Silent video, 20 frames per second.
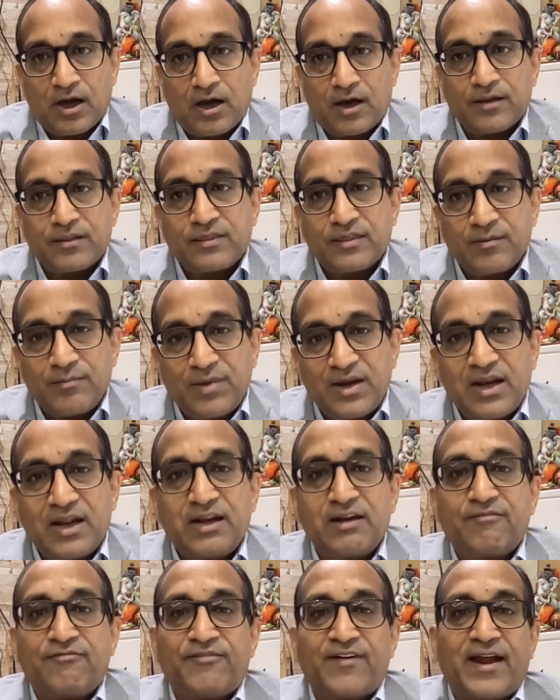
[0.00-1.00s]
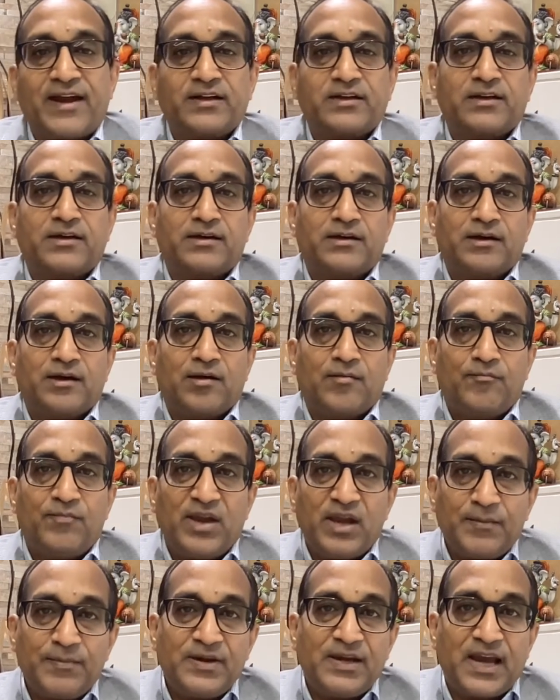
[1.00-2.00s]
a similar effect
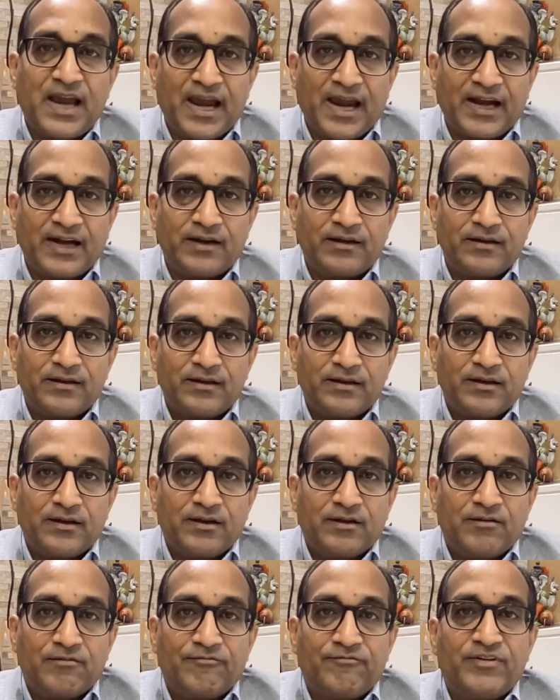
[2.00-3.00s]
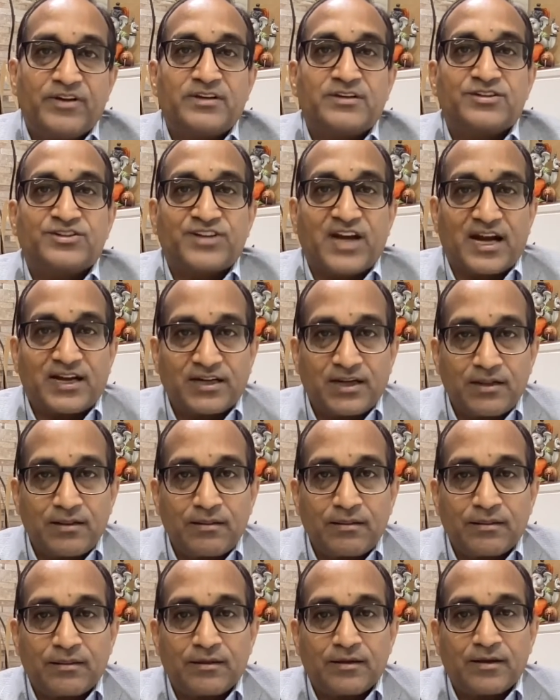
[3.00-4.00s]
may be had with
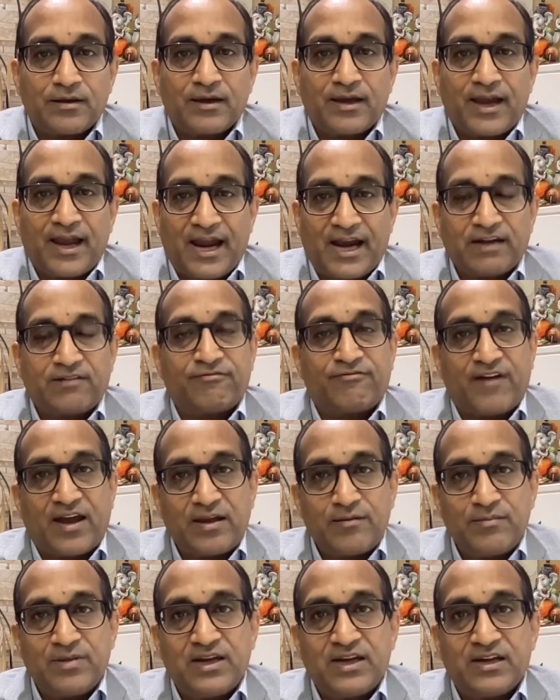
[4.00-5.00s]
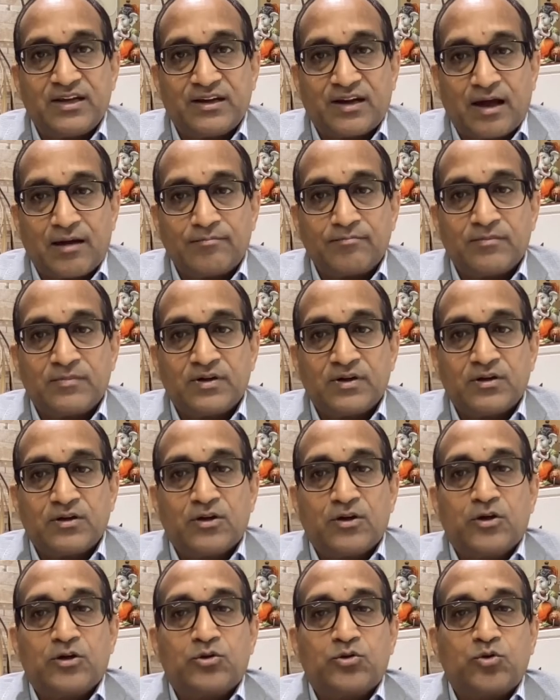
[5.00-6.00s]
statins at 5 milligram
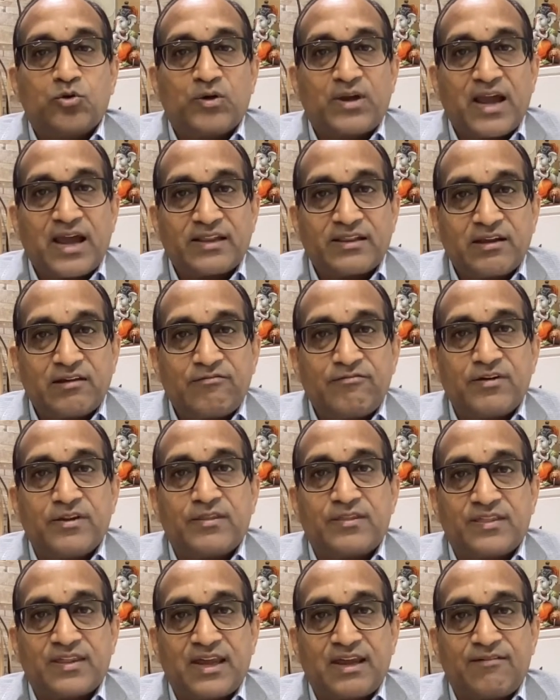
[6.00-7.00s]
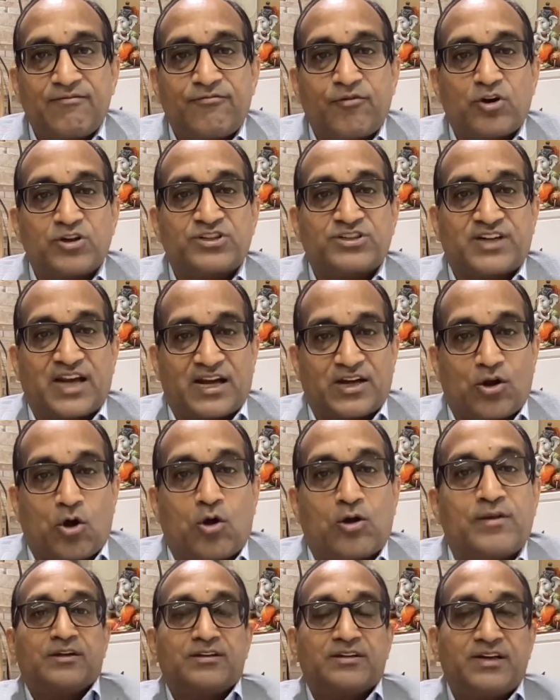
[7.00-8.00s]
together with, say,
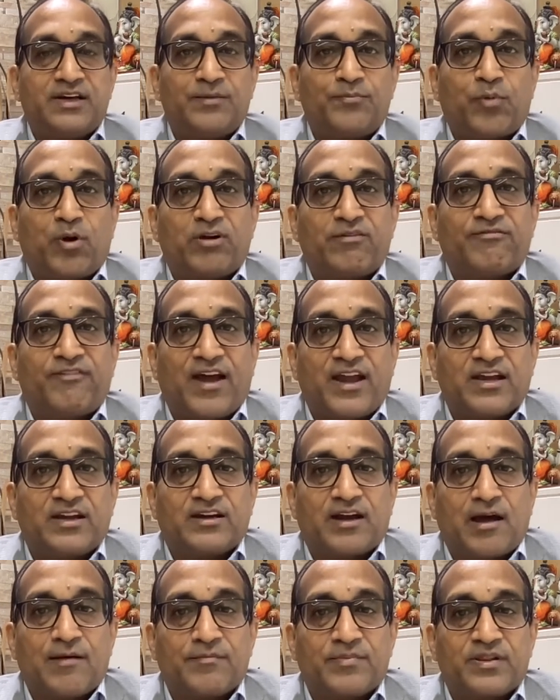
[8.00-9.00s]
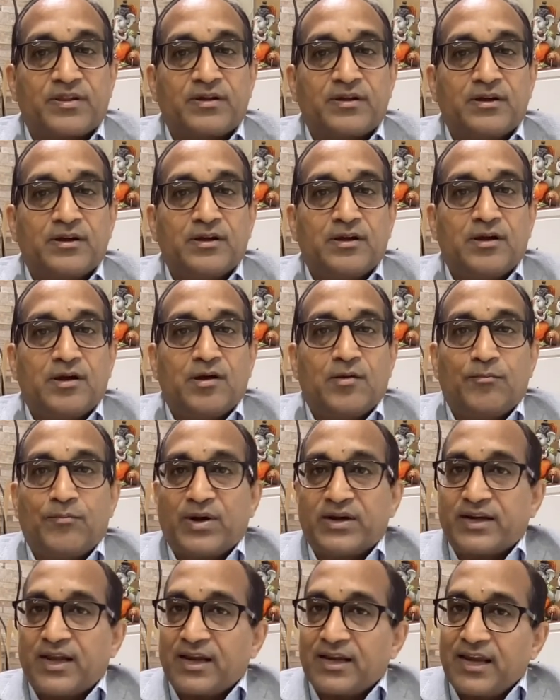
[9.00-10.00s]
fostanol 3.5 grams.
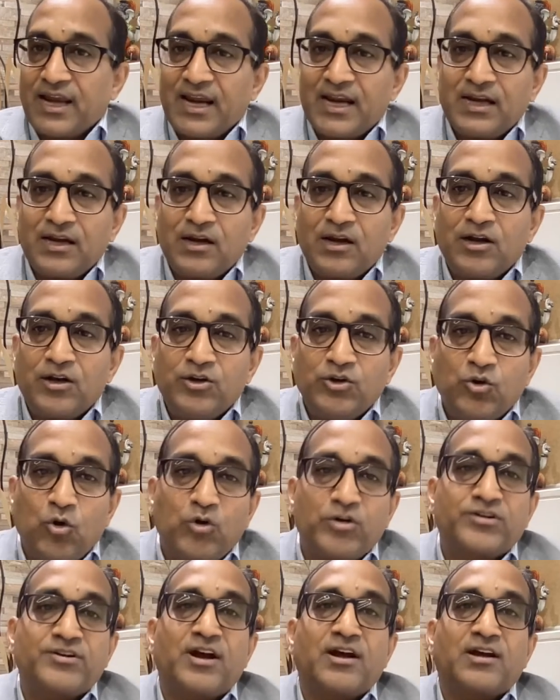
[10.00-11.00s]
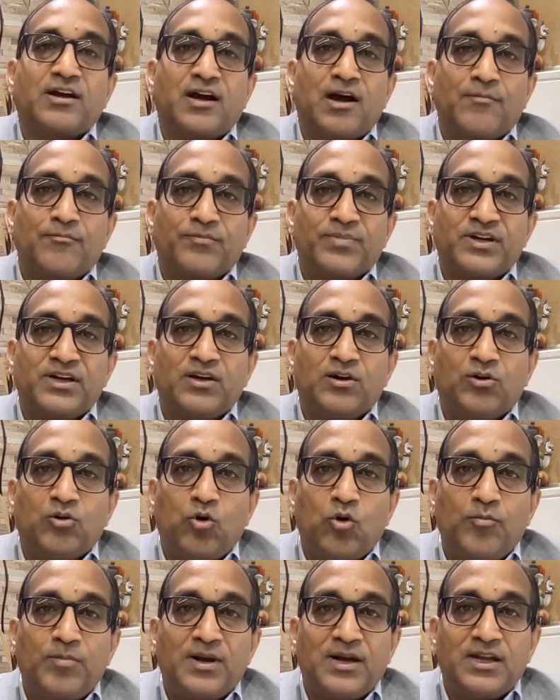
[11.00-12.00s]
But again, no drug company
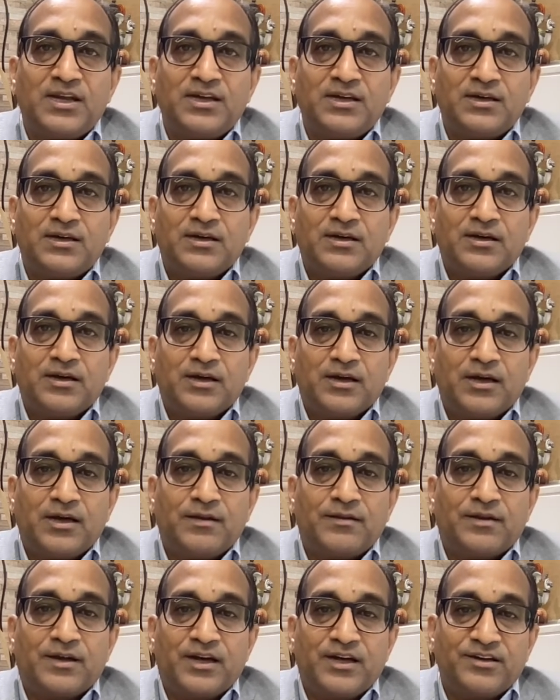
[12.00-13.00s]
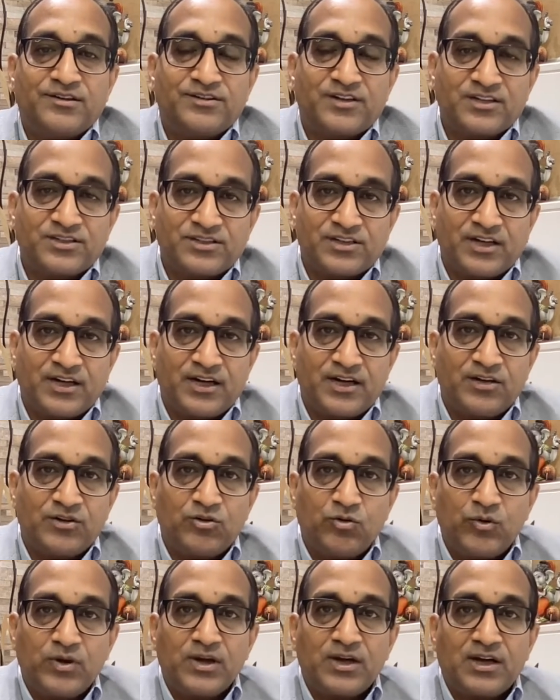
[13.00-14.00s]
globally is interested in
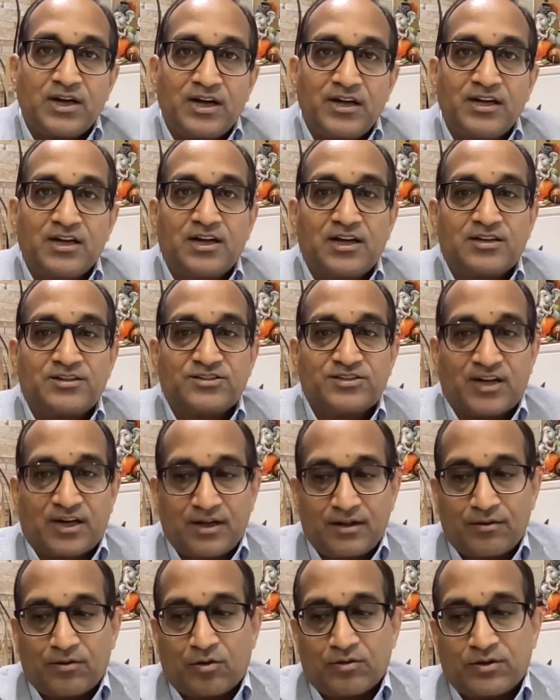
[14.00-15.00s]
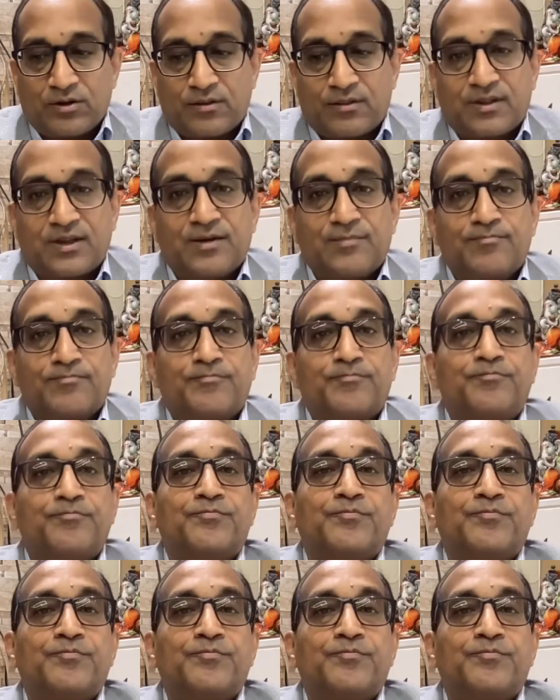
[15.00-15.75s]
doing clinical studies on the same.